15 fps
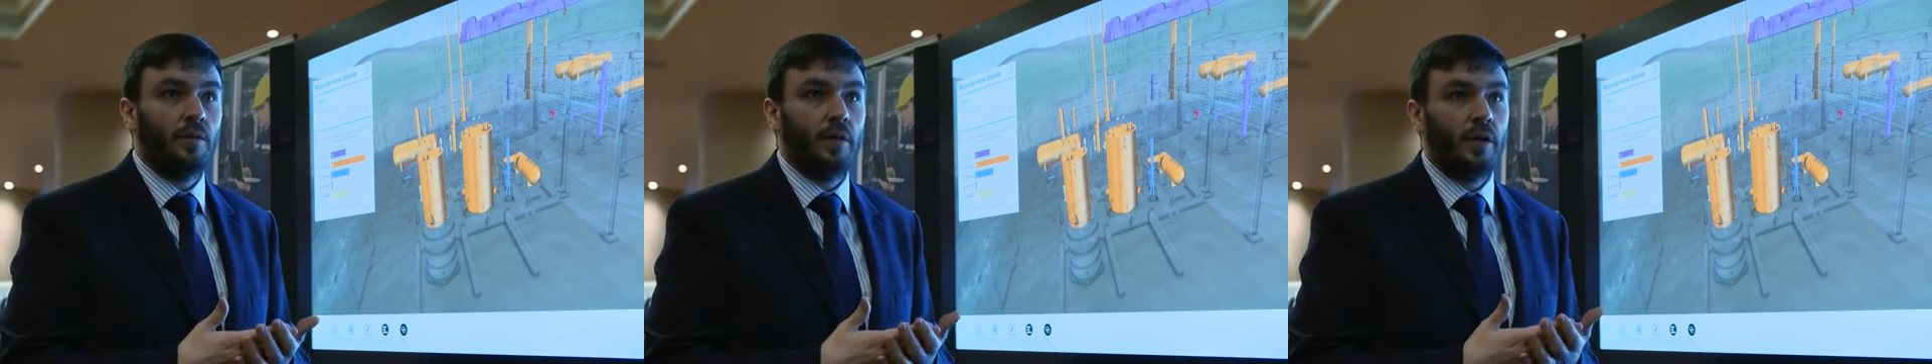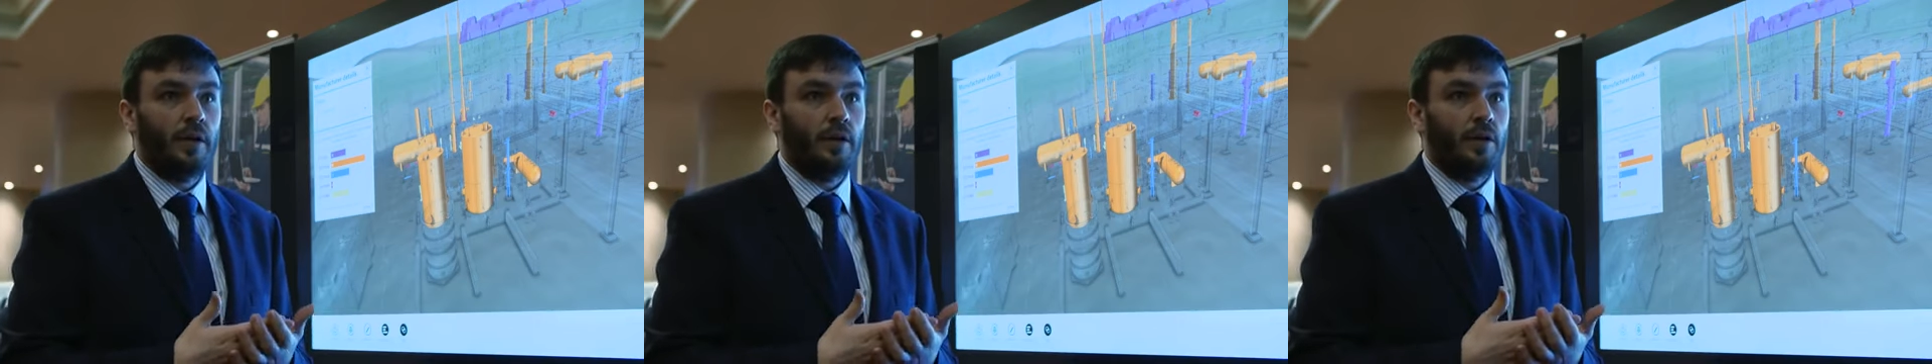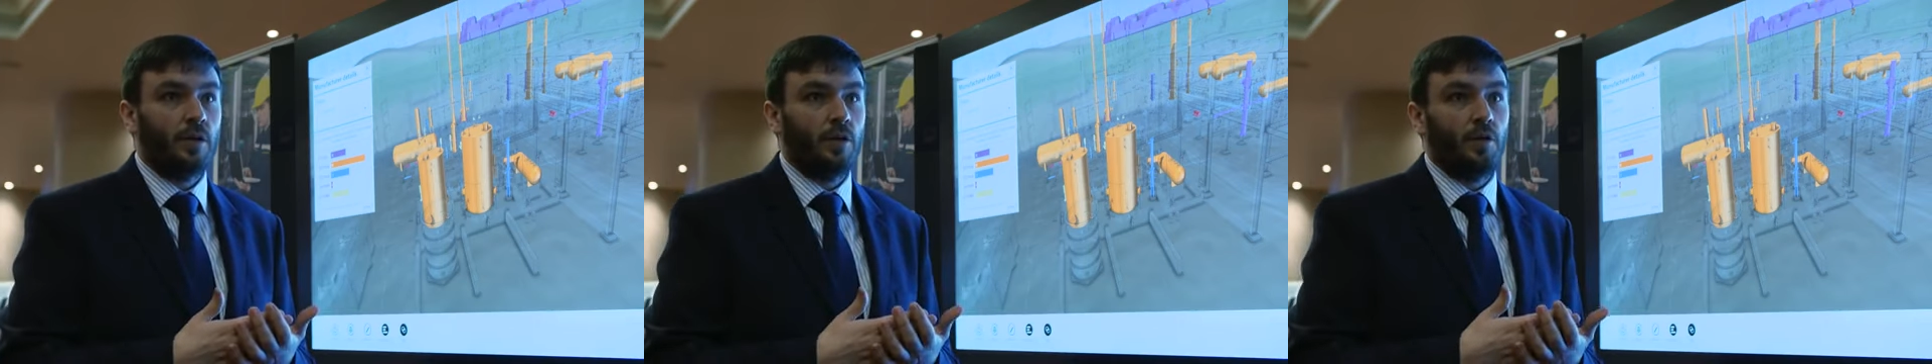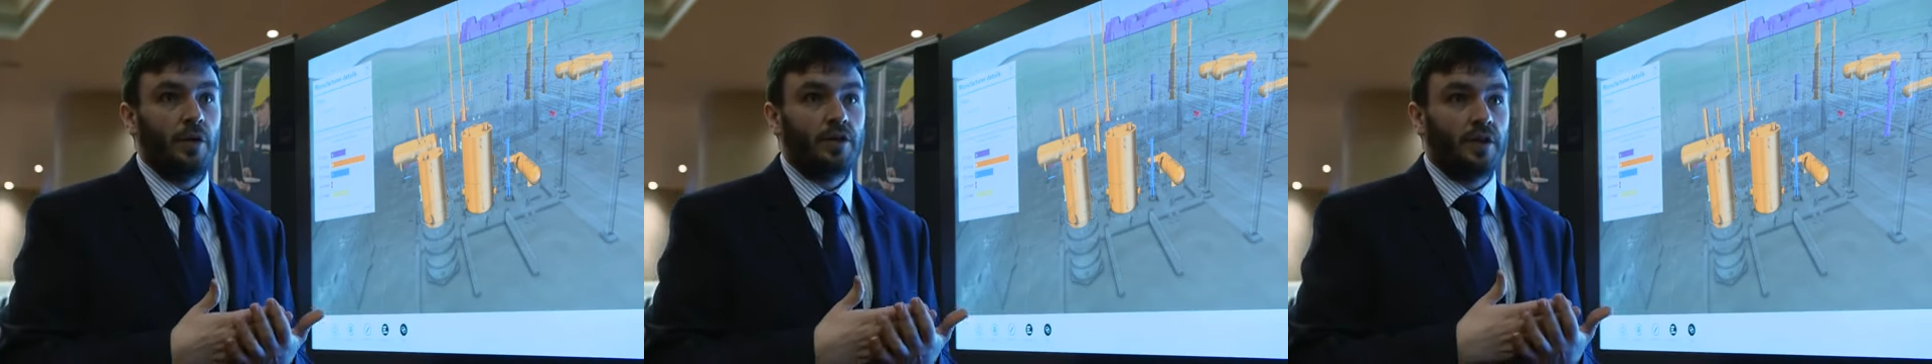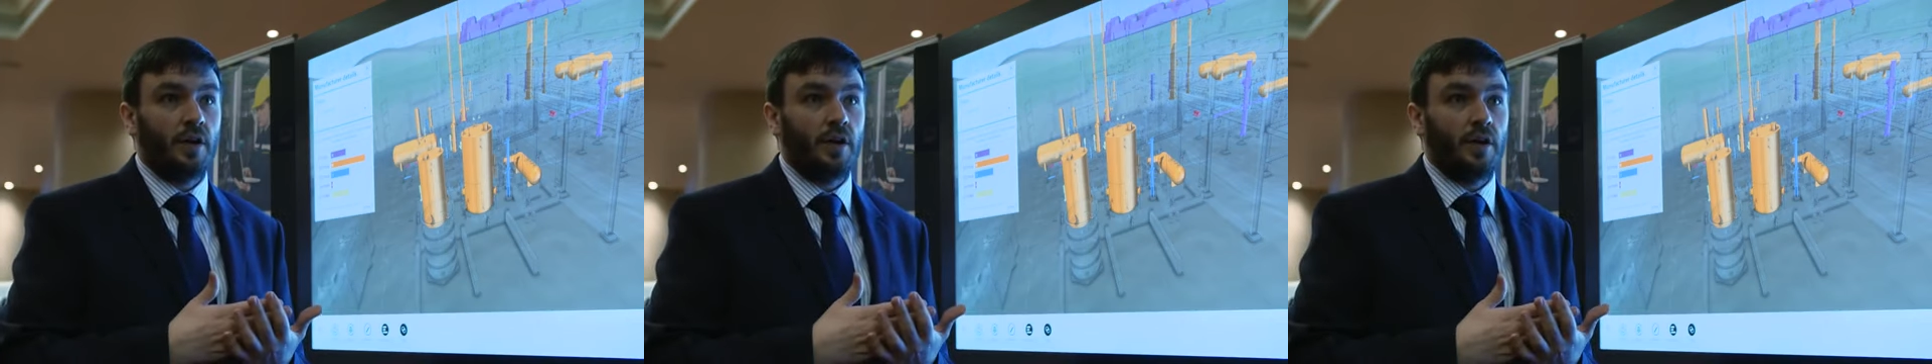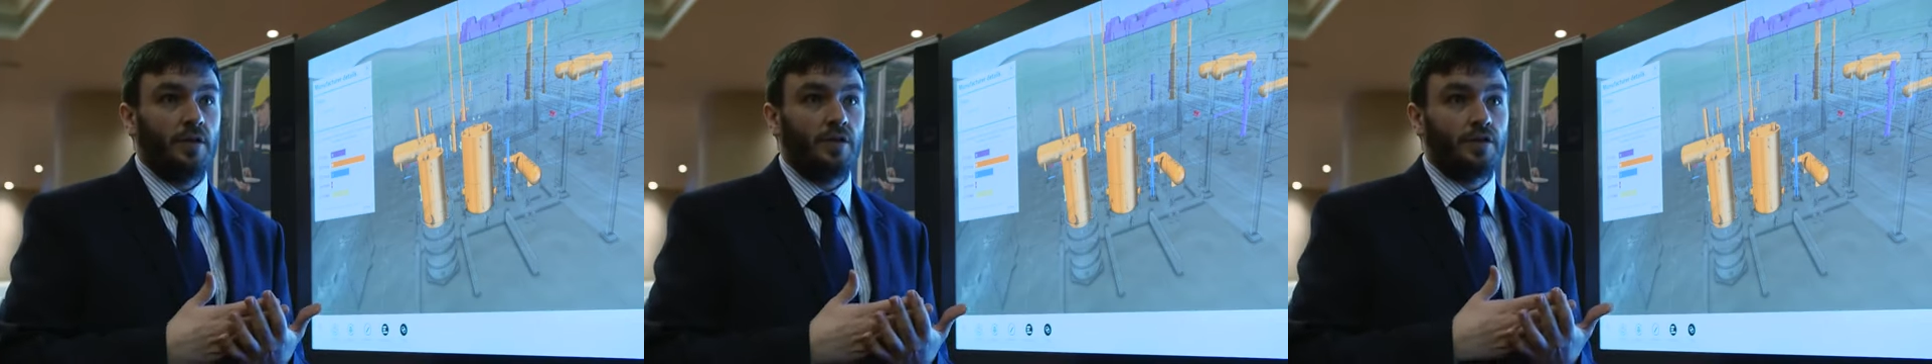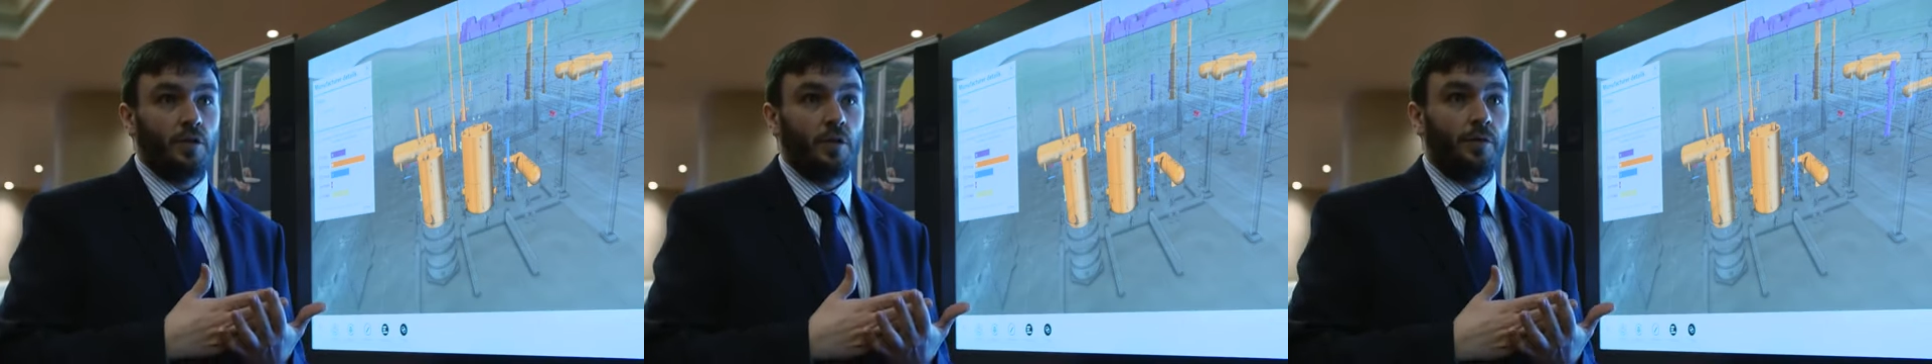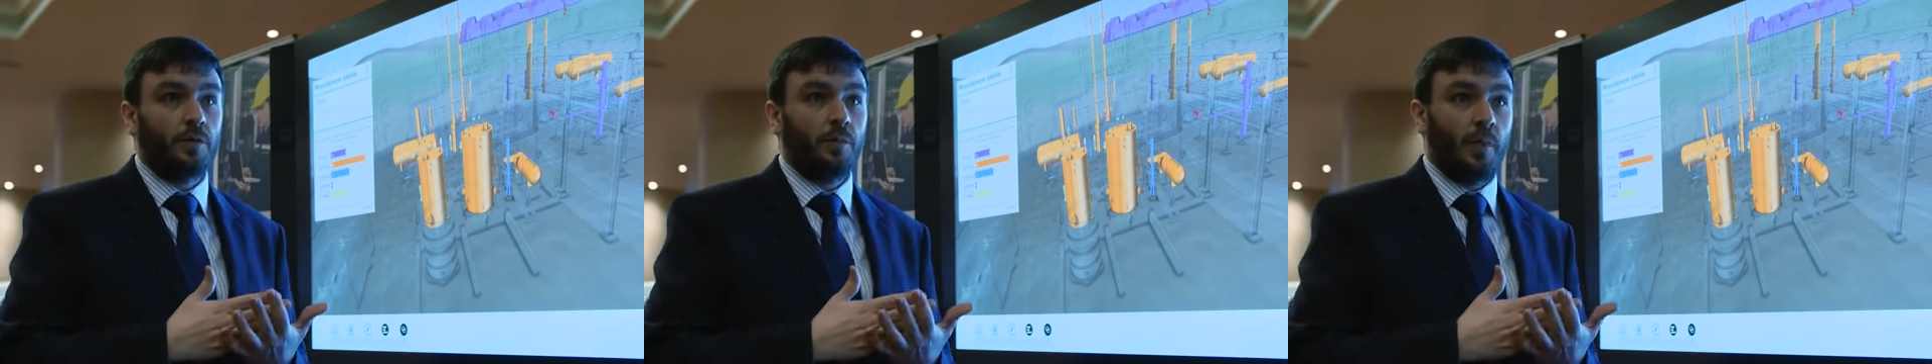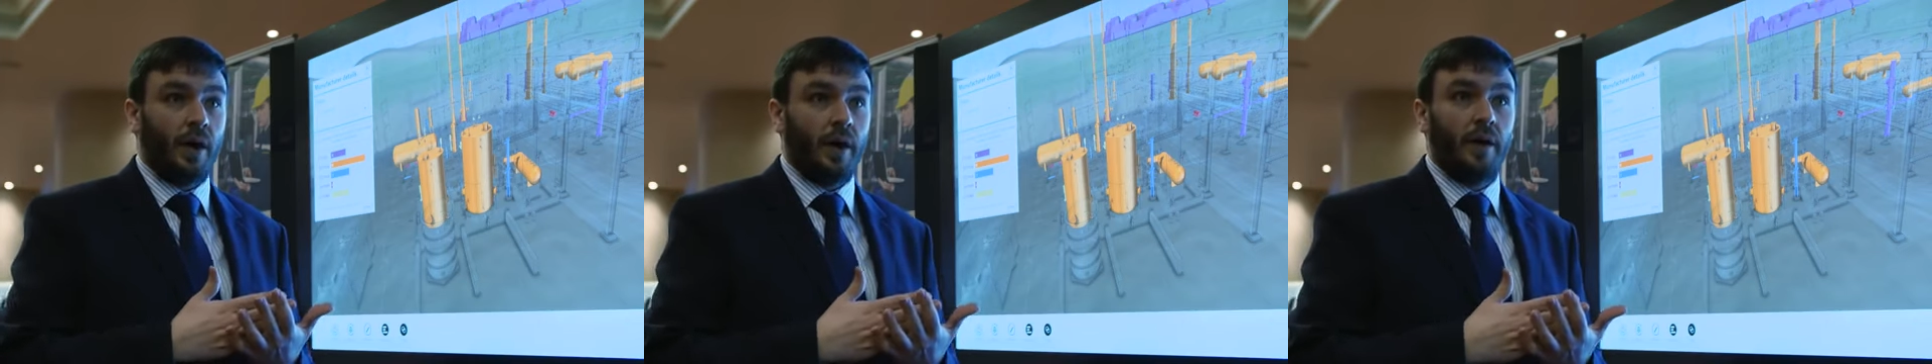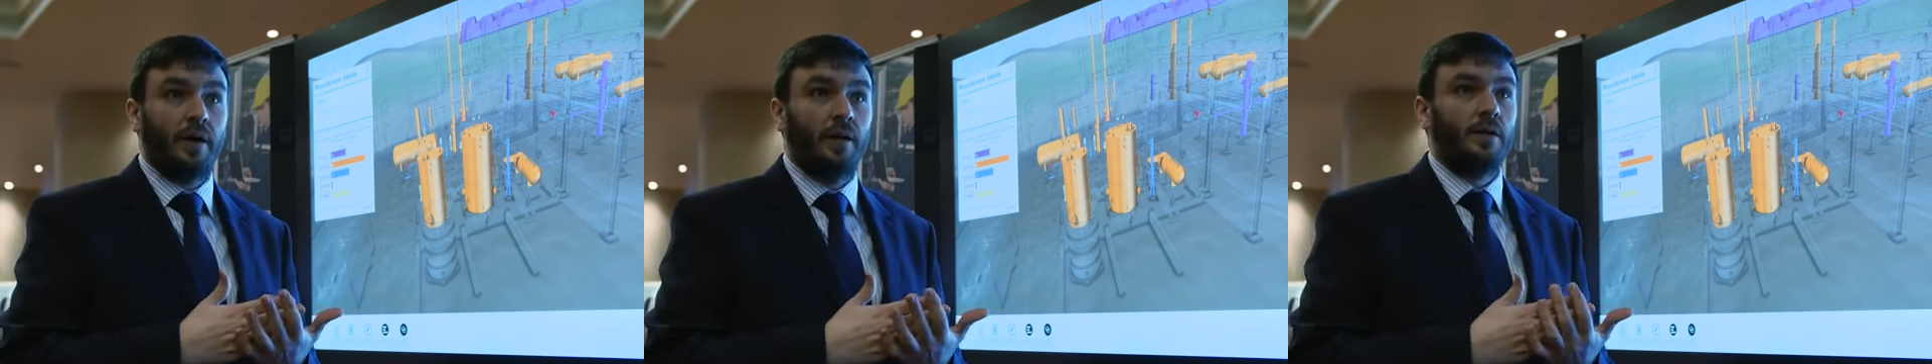like OSI,
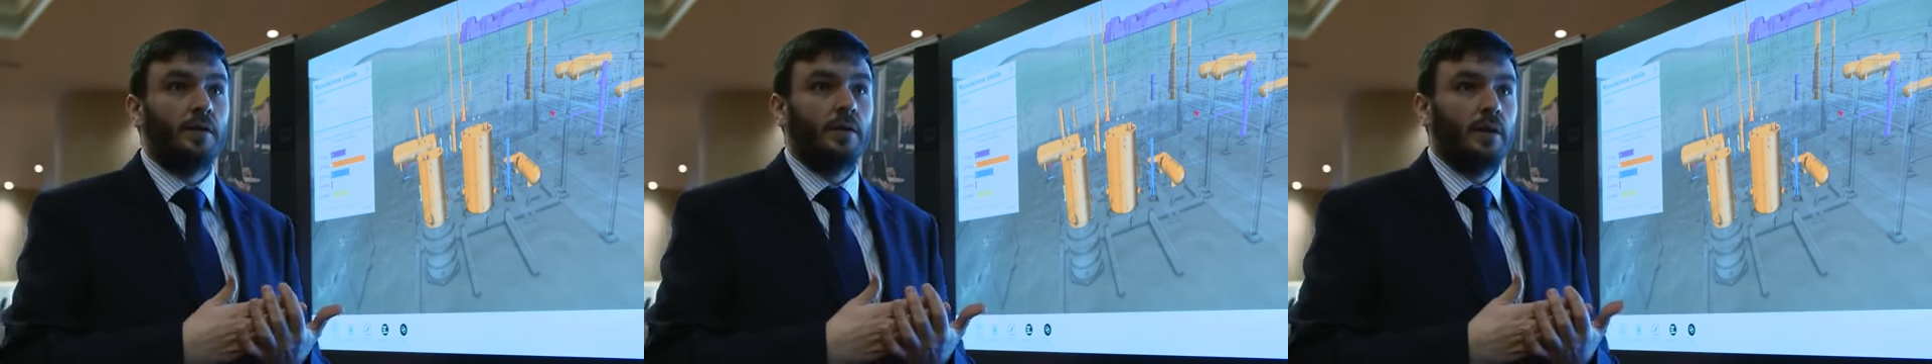SoftPi,